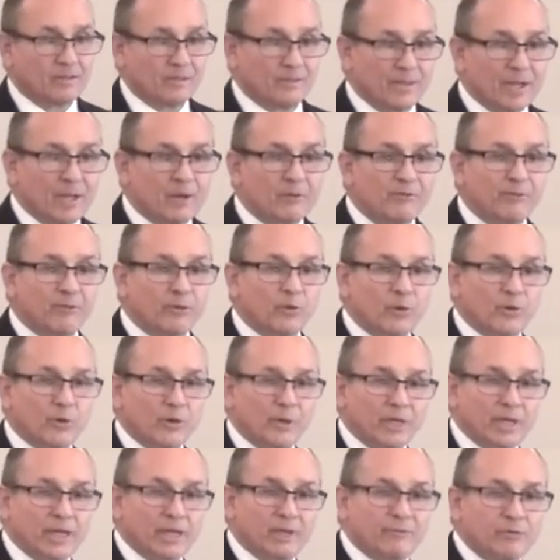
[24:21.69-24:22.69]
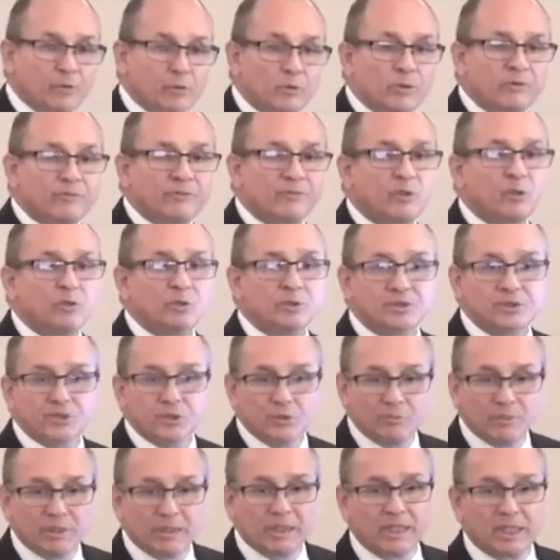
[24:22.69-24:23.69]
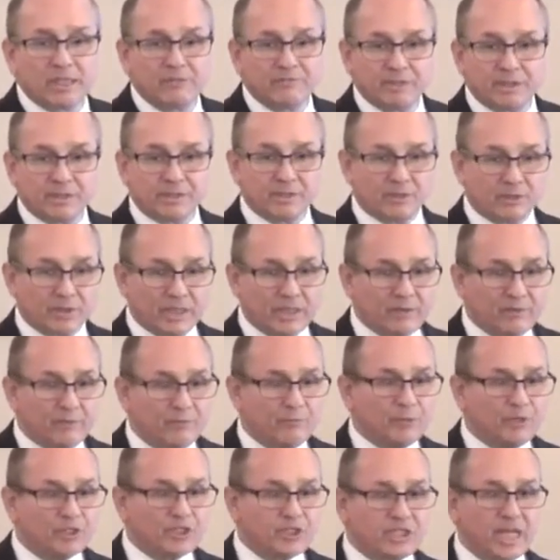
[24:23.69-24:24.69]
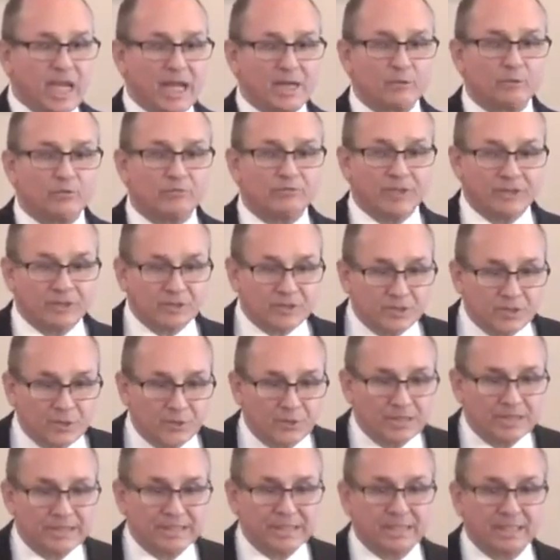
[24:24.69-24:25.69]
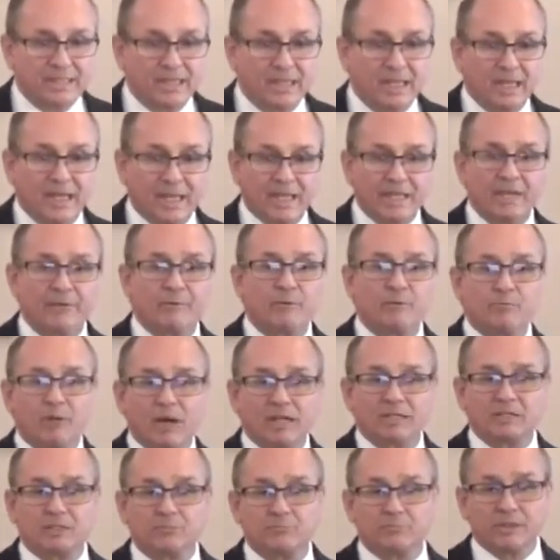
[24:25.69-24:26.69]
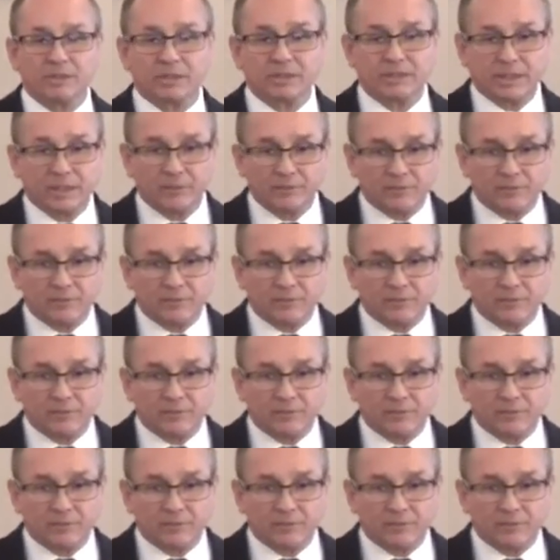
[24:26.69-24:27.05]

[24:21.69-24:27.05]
Therefore, if you refuse to believe until every shadow of uncertainty and every possibility